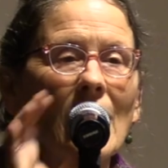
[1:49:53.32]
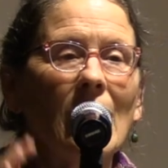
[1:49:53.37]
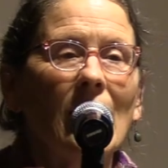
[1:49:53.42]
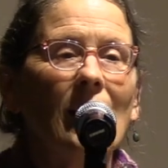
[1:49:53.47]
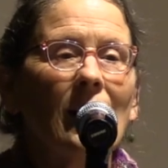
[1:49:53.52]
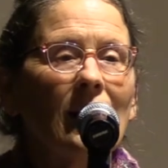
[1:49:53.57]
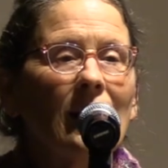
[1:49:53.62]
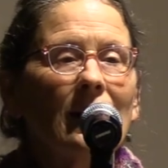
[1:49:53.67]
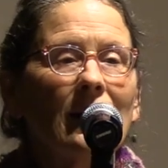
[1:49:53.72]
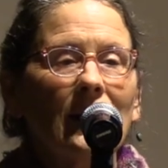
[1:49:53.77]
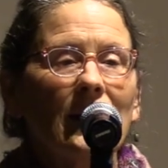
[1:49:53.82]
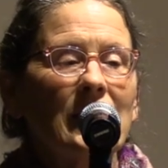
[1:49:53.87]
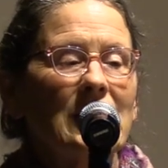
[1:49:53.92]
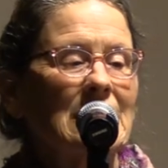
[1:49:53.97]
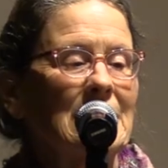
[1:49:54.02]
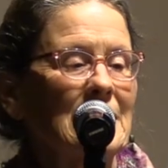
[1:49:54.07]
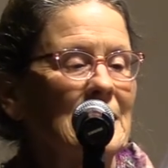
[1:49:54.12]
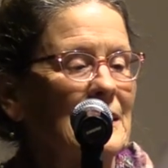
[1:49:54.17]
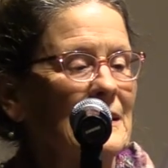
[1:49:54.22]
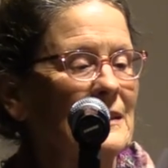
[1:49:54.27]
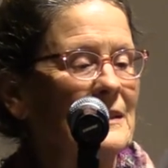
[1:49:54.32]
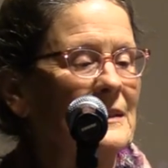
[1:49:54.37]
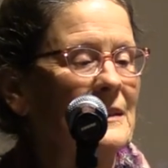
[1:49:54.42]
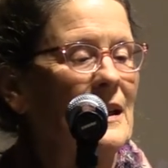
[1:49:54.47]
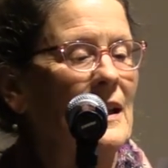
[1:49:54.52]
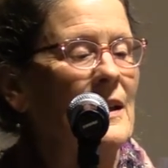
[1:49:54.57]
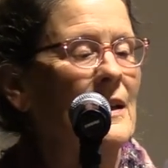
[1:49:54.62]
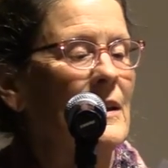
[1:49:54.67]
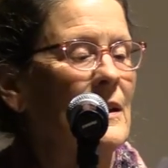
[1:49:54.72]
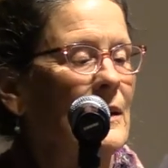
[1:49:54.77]
Uh, this is
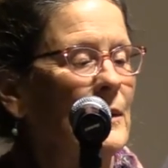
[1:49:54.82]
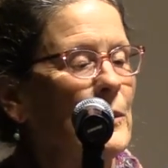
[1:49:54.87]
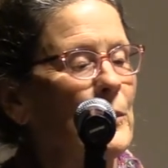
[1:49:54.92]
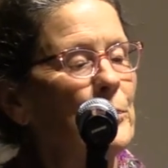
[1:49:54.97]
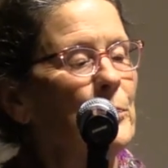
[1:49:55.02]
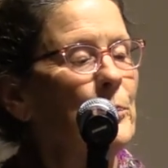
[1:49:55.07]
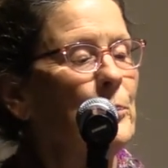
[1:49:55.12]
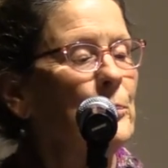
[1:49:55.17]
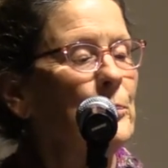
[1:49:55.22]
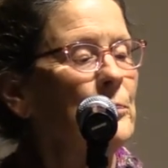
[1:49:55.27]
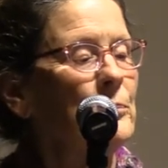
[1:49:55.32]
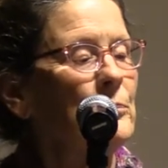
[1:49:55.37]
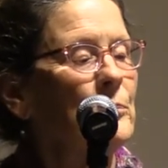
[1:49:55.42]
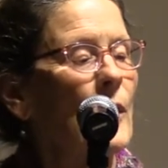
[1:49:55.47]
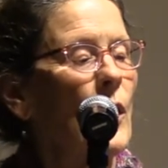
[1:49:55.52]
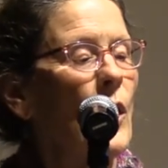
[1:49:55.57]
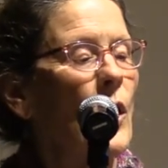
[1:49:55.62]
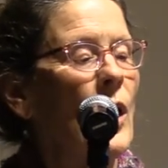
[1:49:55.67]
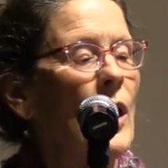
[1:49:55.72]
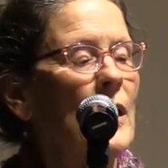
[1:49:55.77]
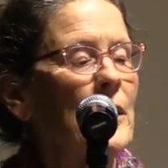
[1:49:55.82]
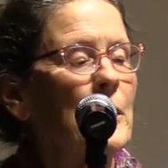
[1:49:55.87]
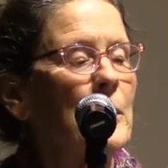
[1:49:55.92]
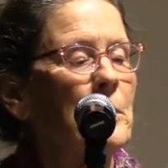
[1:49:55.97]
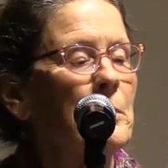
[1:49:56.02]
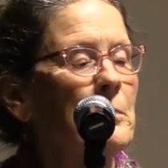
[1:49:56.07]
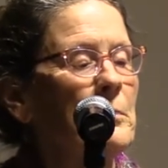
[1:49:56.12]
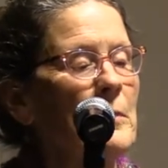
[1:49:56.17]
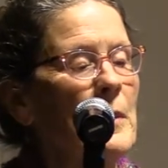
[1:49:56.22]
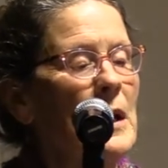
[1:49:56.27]
uh,
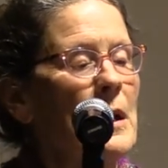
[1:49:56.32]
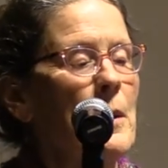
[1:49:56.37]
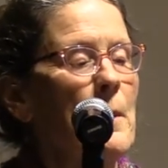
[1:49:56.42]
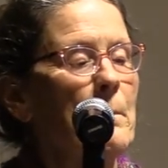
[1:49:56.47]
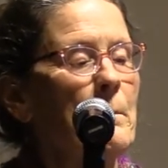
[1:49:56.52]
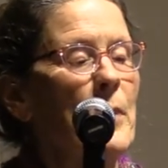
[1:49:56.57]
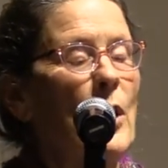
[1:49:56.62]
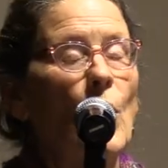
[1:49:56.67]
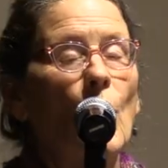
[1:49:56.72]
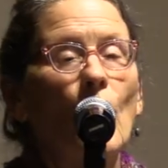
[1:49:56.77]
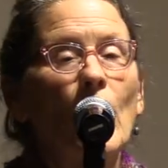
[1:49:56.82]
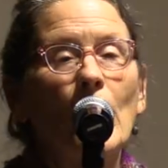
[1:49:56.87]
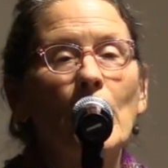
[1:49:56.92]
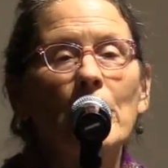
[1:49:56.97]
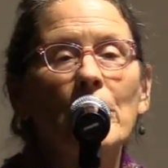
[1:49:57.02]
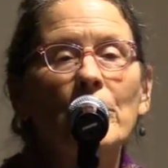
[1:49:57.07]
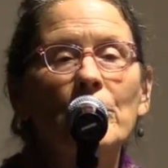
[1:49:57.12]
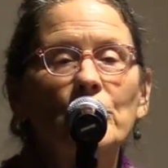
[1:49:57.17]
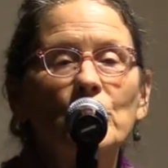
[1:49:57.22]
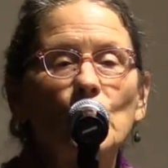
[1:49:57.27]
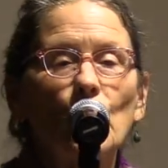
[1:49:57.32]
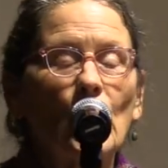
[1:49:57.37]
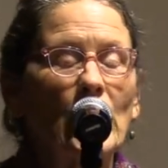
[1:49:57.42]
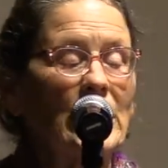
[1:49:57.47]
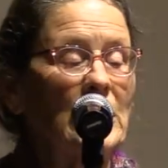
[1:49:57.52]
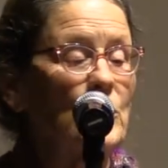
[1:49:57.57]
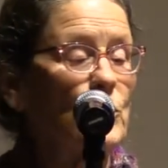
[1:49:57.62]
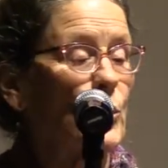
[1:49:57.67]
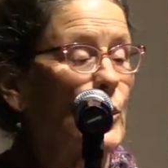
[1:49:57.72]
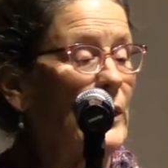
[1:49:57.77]
autumn poem
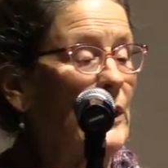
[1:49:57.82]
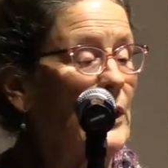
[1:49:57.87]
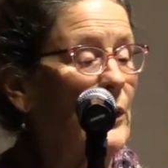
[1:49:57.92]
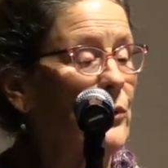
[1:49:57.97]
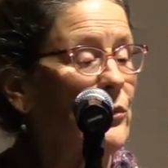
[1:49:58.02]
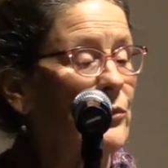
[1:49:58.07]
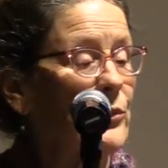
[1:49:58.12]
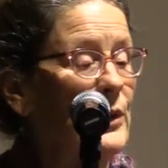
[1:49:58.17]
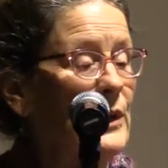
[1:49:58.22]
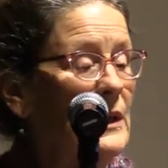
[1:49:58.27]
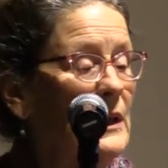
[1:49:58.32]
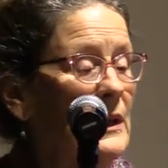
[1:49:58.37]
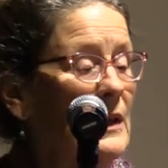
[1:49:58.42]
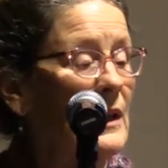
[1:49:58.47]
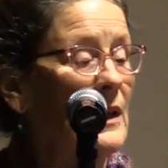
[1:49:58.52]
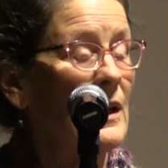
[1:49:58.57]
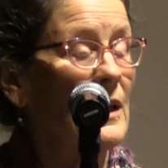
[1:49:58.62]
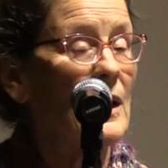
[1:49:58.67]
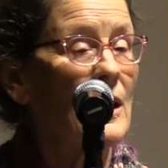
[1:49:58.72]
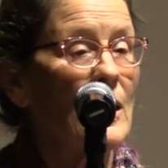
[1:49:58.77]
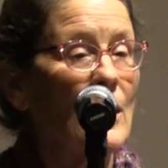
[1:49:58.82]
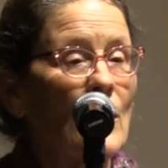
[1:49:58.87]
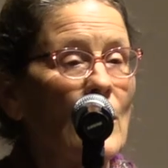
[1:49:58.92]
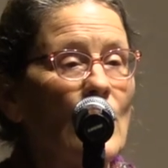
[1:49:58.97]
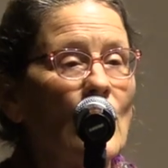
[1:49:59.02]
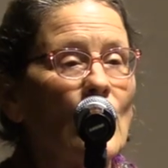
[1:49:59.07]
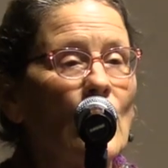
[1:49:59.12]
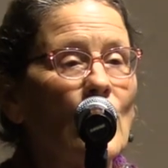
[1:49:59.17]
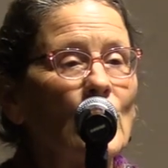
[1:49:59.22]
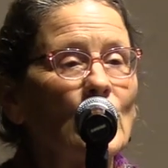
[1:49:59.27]
2023,
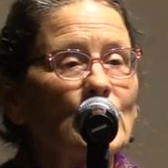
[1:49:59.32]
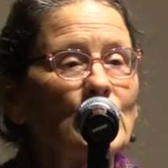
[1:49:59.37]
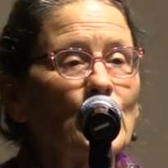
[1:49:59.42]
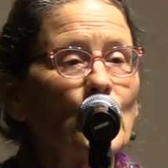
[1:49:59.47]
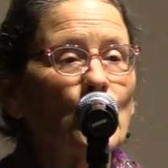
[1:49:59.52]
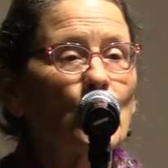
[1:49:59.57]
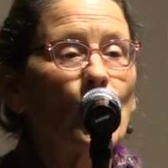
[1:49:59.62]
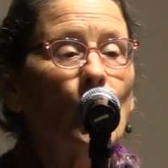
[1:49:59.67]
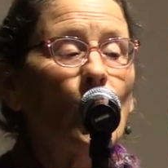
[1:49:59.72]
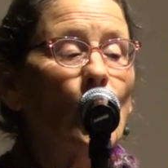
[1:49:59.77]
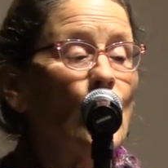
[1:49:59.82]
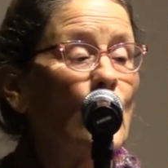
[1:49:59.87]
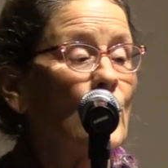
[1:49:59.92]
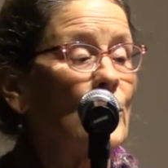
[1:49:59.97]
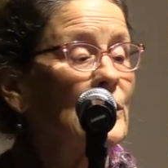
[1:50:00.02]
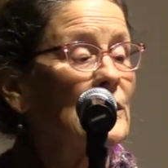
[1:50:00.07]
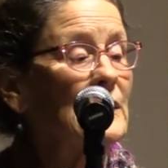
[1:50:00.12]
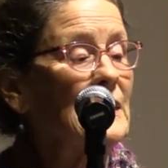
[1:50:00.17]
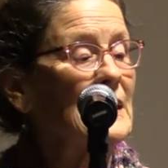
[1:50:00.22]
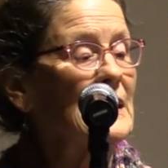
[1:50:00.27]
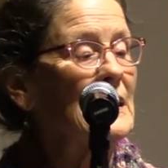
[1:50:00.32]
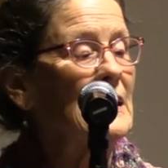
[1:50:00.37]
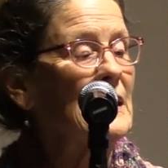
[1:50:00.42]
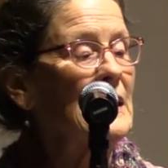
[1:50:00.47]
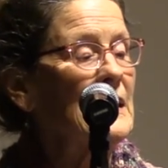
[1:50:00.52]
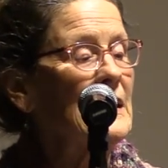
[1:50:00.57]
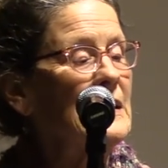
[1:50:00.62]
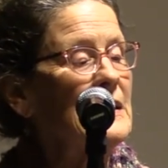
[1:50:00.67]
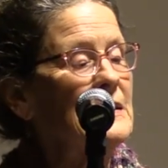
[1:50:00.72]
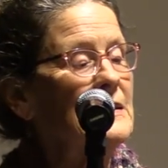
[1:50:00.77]
also called
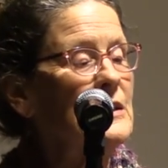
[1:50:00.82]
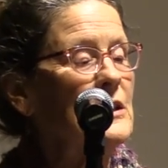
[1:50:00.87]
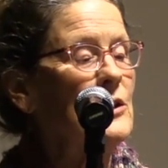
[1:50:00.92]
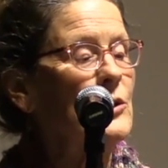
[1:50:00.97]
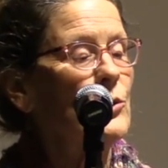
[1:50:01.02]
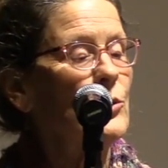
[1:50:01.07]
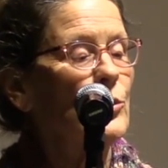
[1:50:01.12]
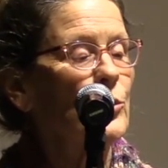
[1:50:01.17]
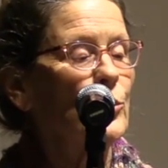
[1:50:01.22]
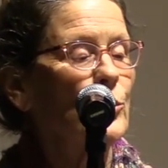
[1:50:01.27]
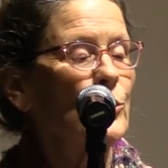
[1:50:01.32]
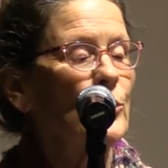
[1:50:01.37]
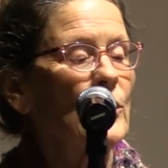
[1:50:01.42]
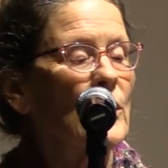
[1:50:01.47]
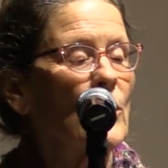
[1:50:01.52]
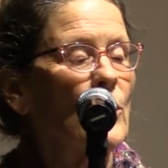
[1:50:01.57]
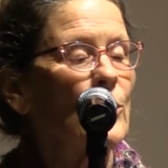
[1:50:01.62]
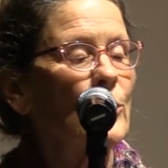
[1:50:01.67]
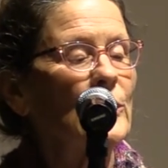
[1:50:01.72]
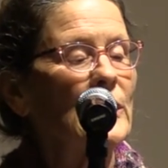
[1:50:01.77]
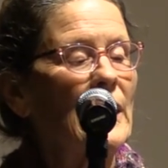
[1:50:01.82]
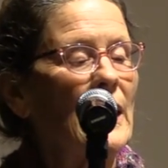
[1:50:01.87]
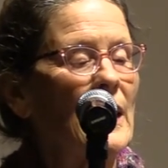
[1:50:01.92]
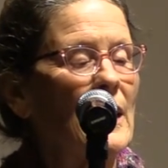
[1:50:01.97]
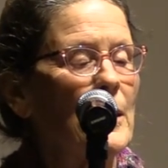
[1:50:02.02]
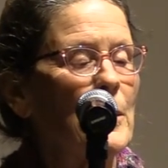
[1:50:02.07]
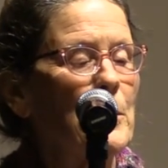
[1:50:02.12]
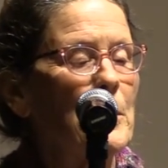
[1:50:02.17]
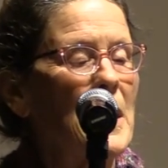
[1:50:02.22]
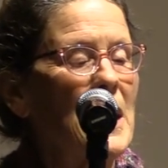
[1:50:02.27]
Tikkun
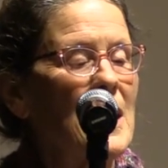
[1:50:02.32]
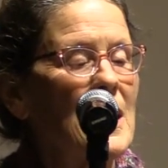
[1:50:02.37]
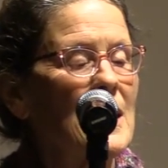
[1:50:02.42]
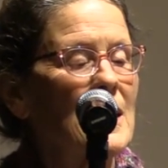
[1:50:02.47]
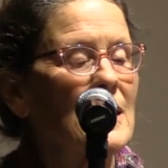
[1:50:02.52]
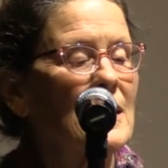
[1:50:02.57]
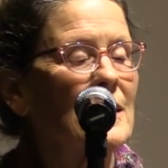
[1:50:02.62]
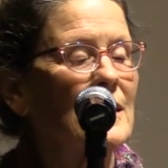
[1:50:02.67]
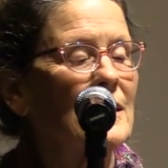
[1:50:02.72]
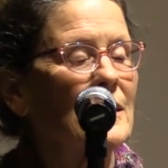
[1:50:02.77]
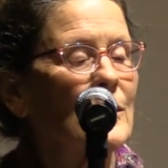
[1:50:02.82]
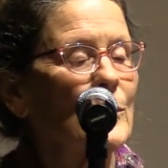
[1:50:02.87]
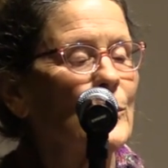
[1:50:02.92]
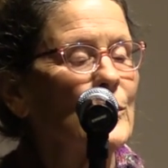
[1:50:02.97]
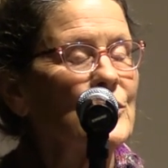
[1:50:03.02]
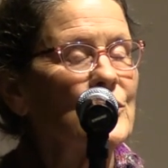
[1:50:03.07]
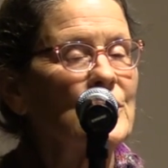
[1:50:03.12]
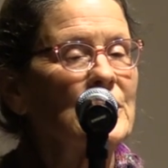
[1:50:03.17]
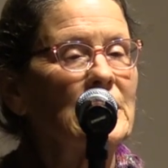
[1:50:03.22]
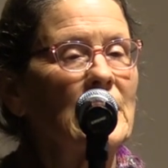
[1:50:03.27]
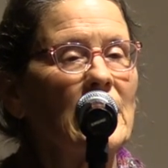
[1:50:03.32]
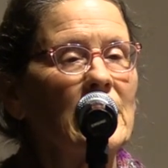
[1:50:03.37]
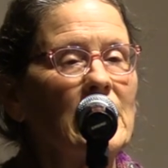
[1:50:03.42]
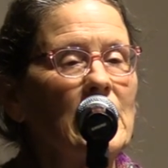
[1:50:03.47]
Olam, which is the